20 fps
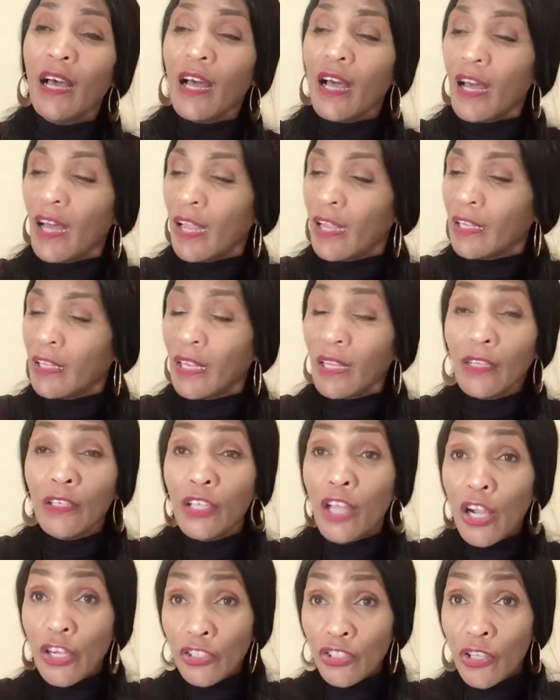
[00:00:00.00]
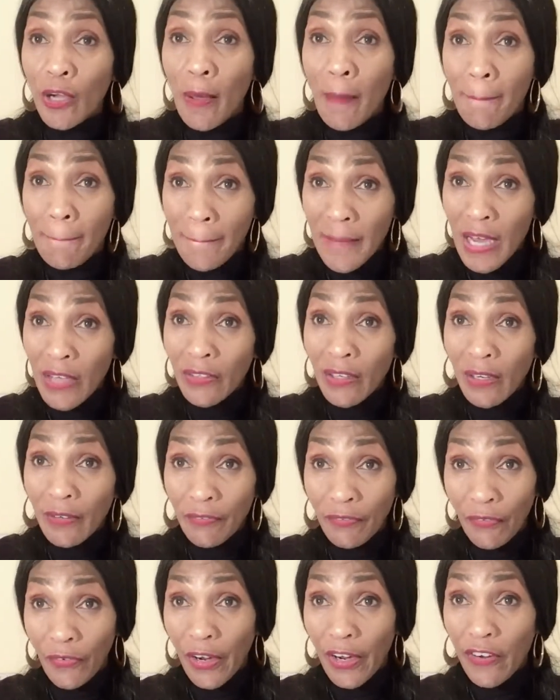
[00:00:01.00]
a larger amount of
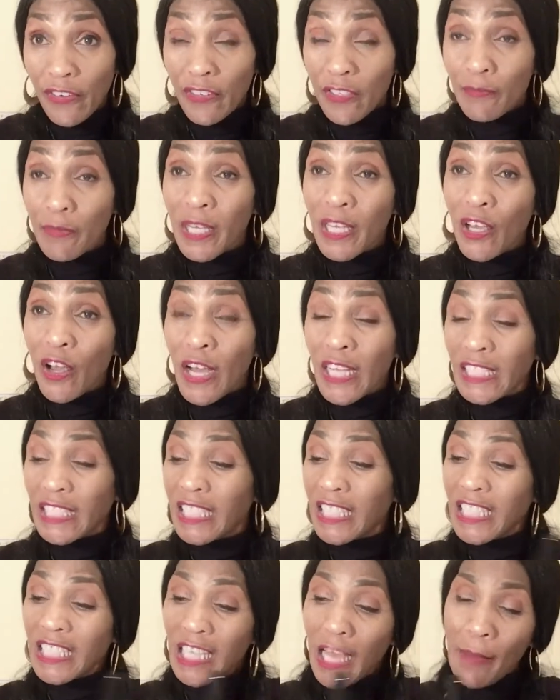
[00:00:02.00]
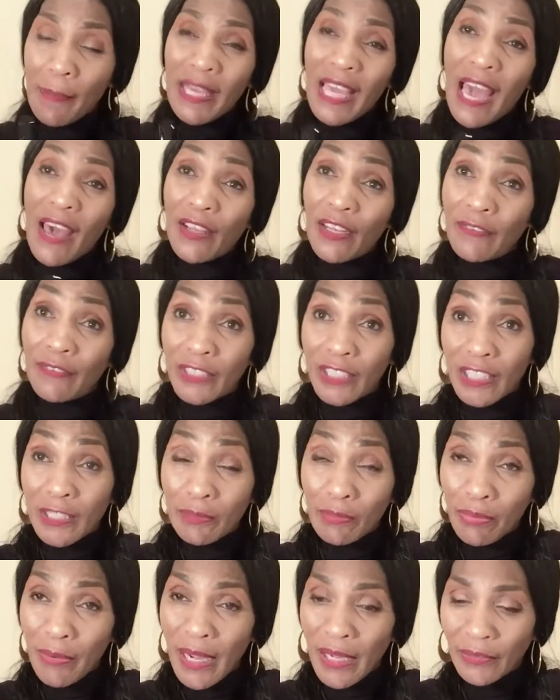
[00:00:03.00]
fragrance because it's coming out of a
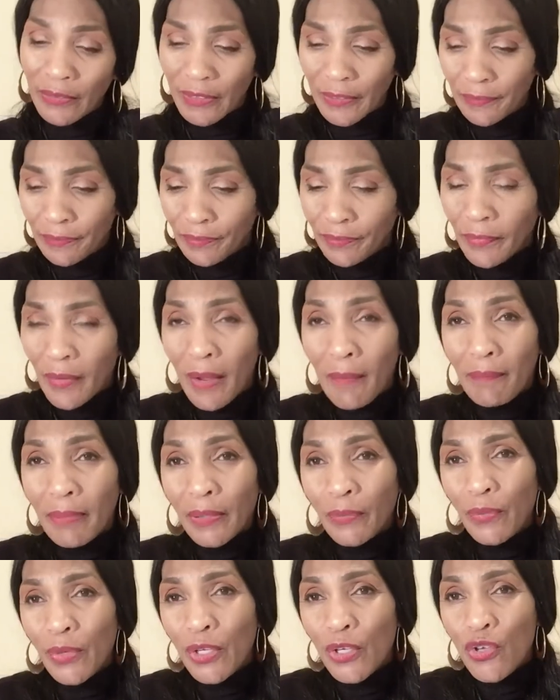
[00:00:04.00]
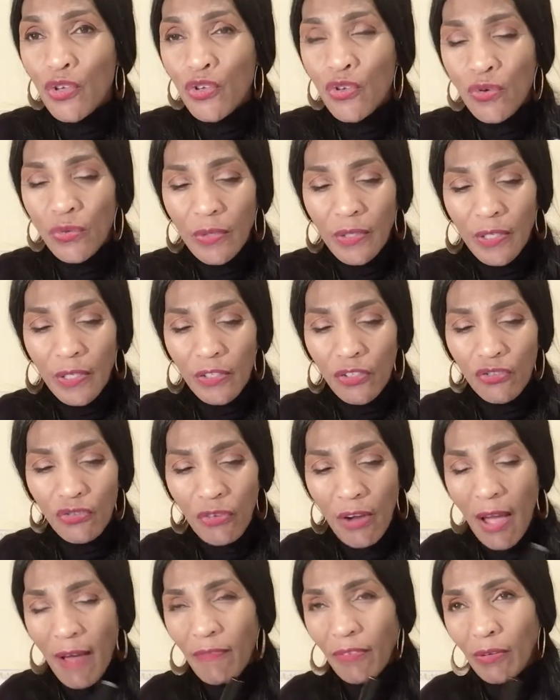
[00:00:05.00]
sprout but when you use the
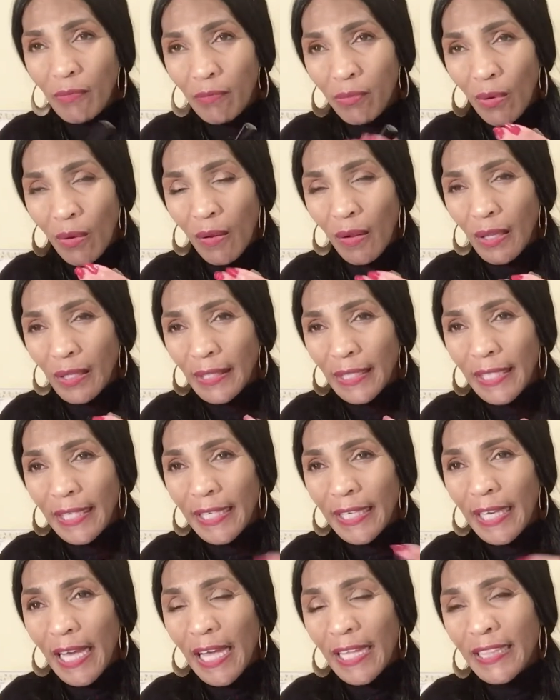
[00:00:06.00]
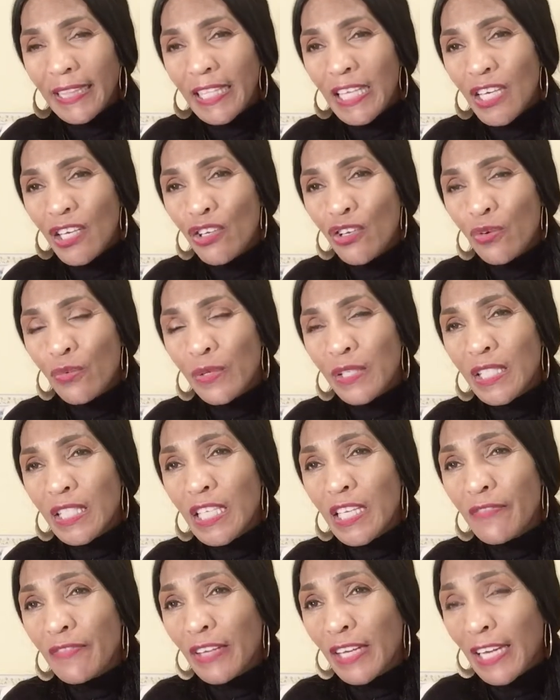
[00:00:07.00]
travel ball, I think you're
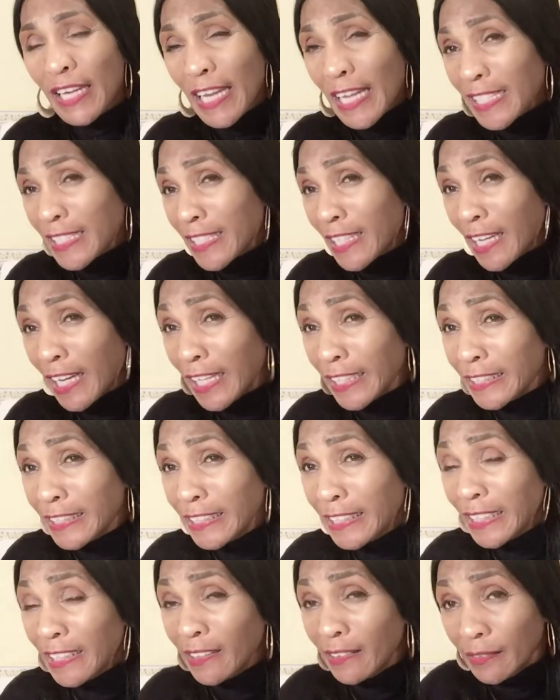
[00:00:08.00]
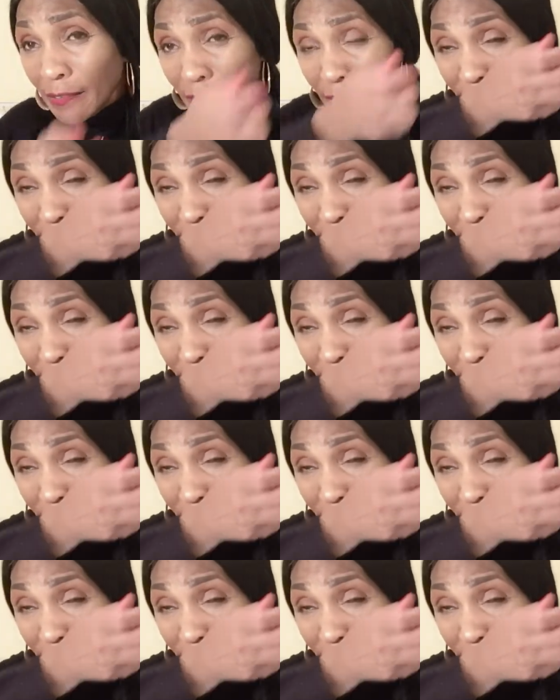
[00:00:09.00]
receiving less content